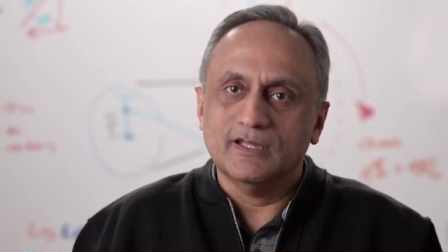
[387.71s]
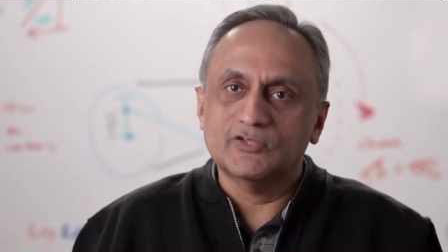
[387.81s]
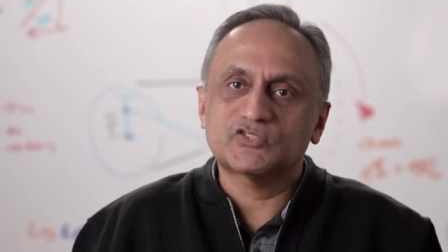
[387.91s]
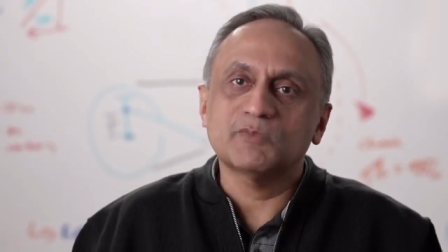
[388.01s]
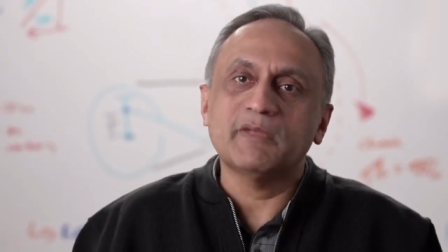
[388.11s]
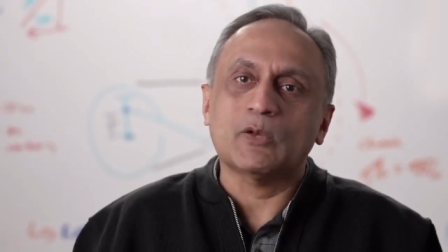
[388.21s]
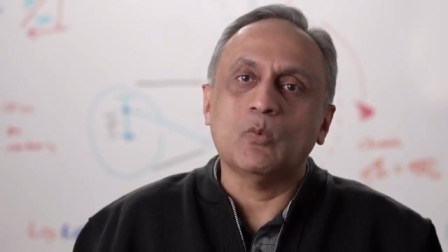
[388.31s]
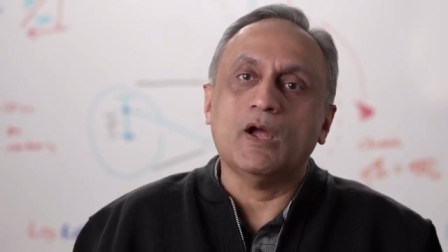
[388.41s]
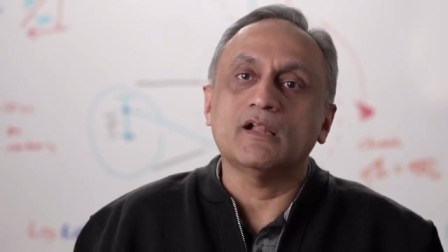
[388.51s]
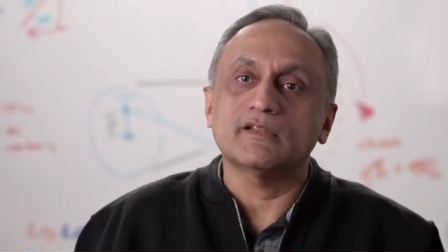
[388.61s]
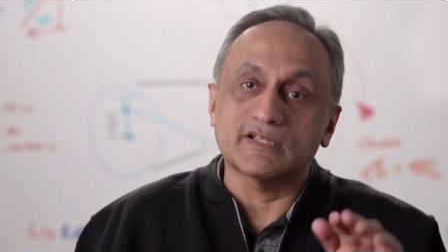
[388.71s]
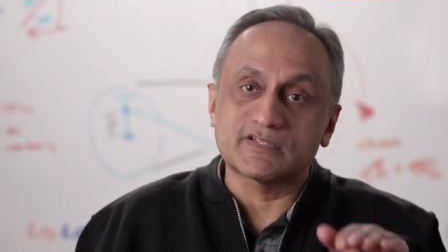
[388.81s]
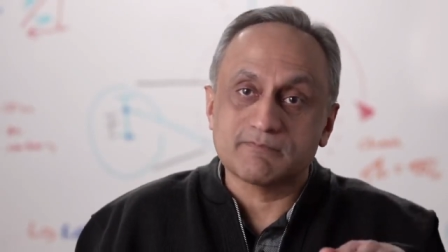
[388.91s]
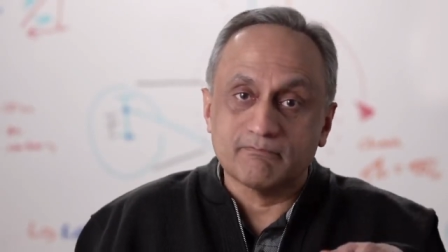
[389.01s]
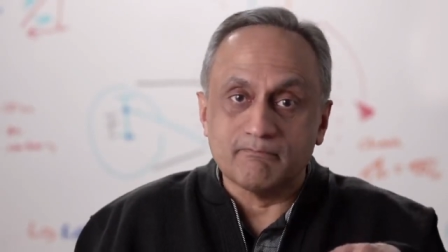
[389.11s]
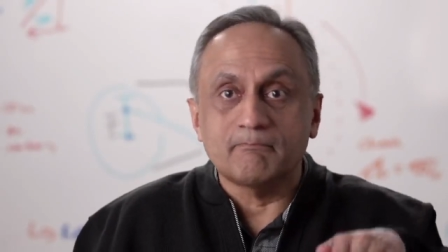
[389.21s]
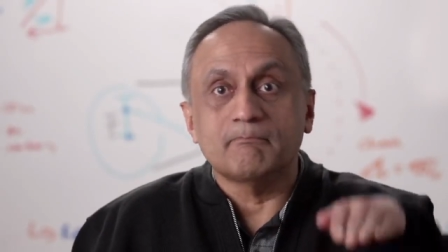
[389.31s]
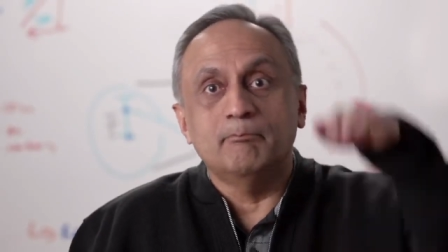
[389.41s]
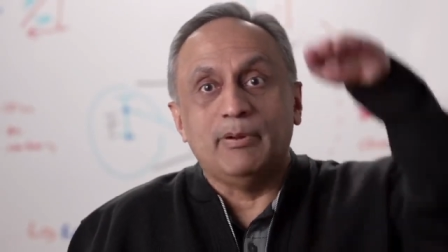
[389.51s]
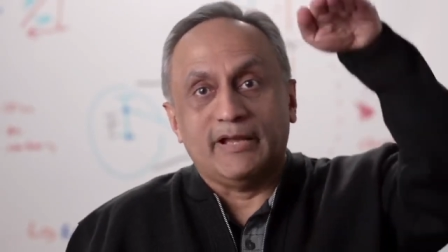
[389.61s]
It's to make wellness
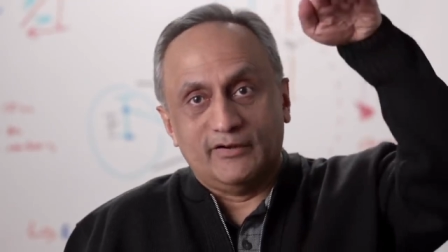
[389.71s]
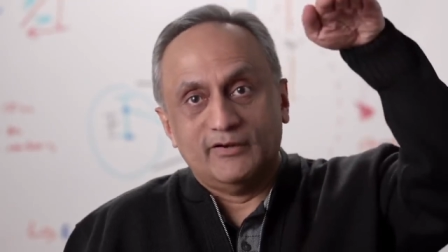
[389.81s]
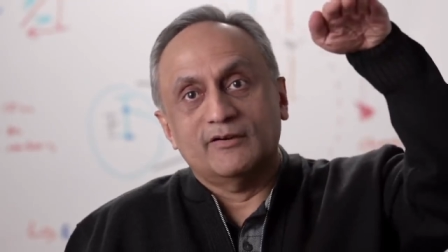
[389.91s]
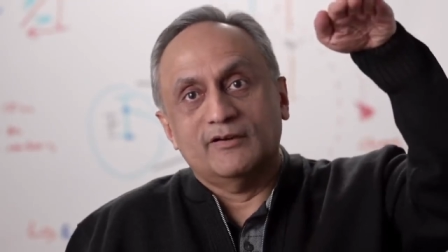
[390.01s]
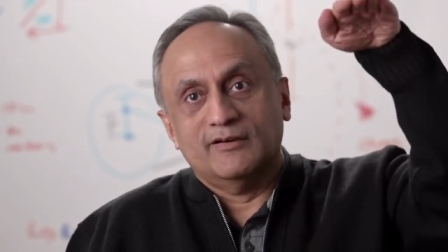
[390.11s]
better.